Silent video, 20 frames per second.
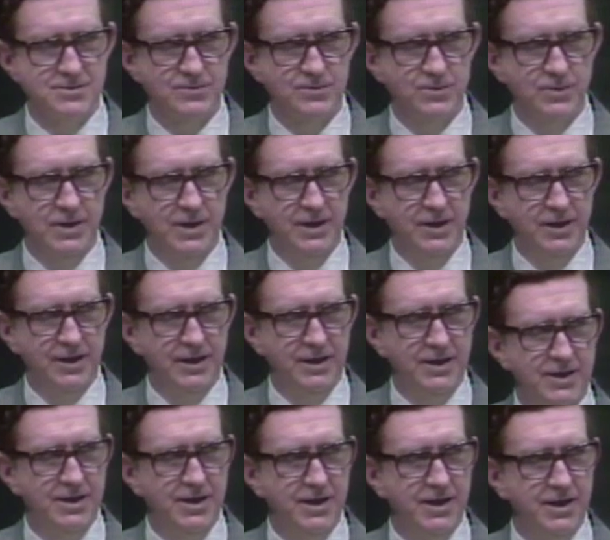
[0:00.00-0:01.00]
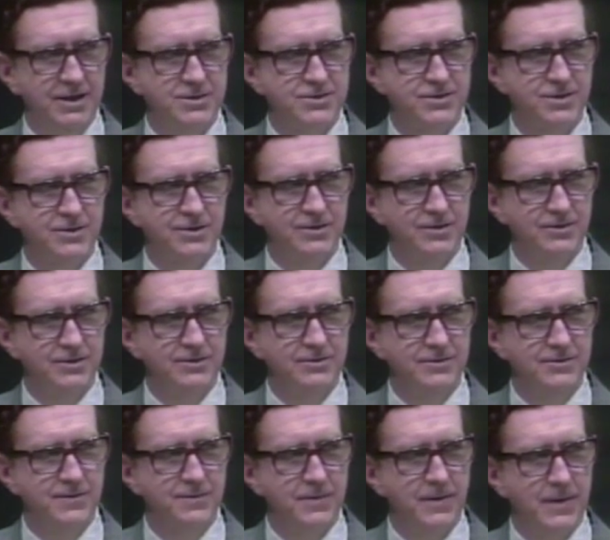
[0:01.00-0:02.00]
Warily, he answered,
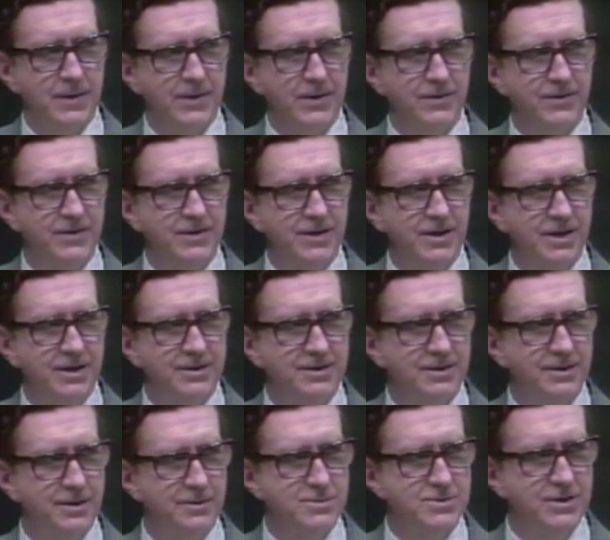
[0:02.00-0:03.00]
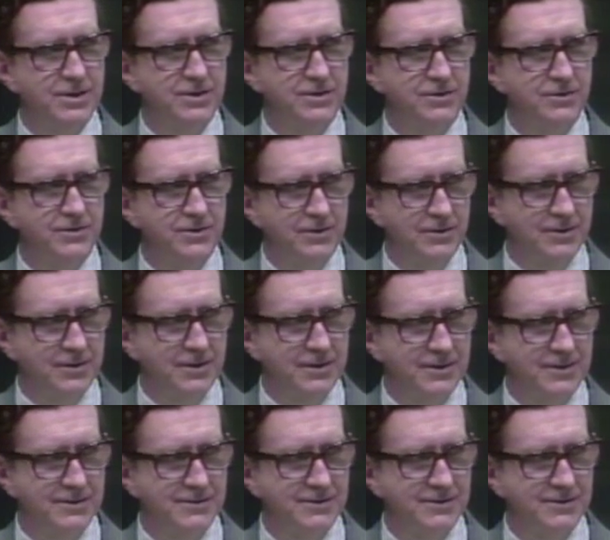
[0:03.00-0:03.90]
Oh, are there nightclubs in New York?